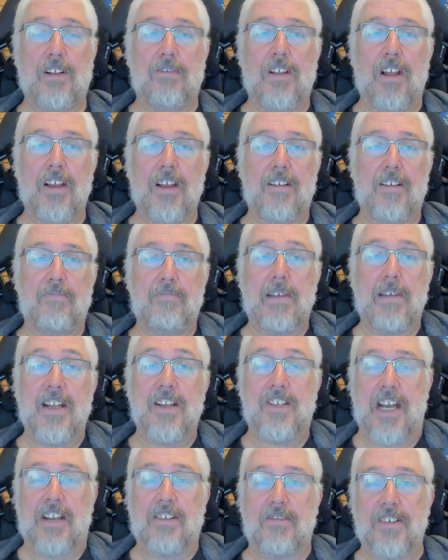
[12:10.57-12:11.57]
like being
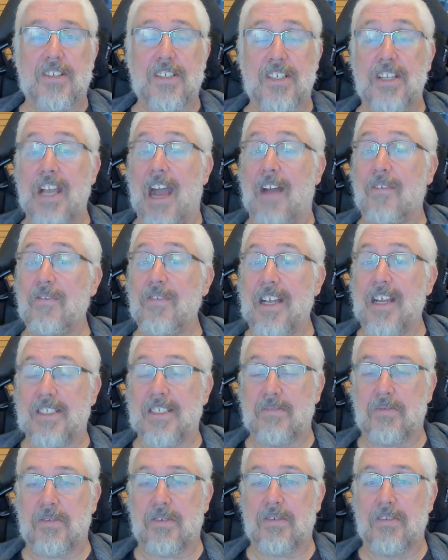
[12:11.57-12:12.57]
generous and you haven't yet
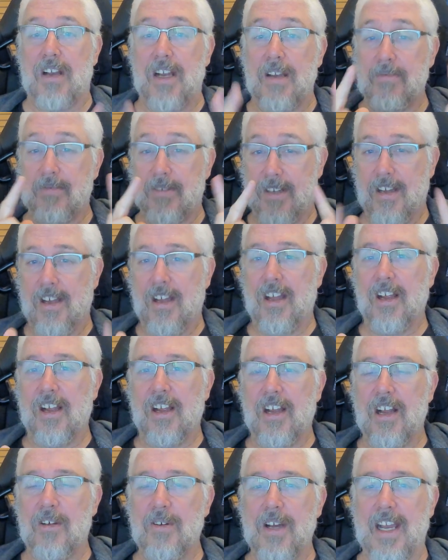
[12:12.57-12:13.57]
subscribed,
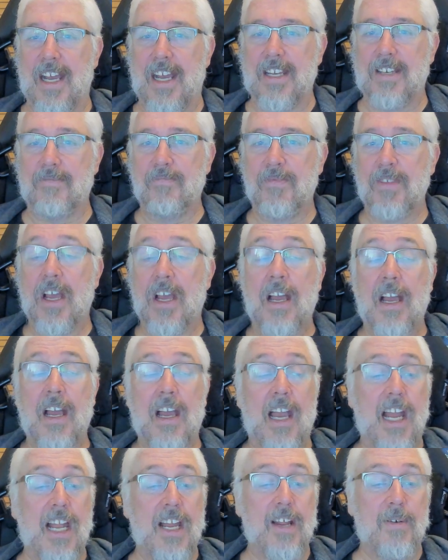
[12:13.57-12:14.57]
go ahead.
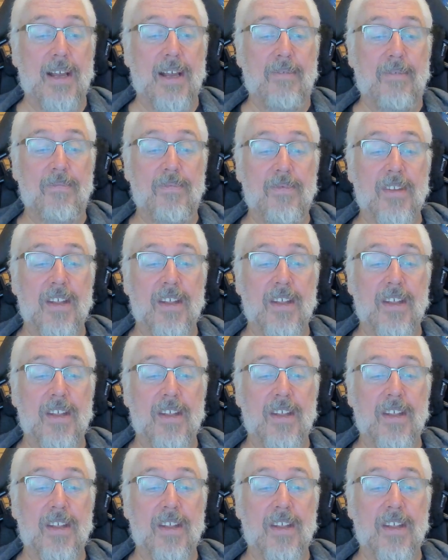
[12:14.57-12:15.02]
Anyway,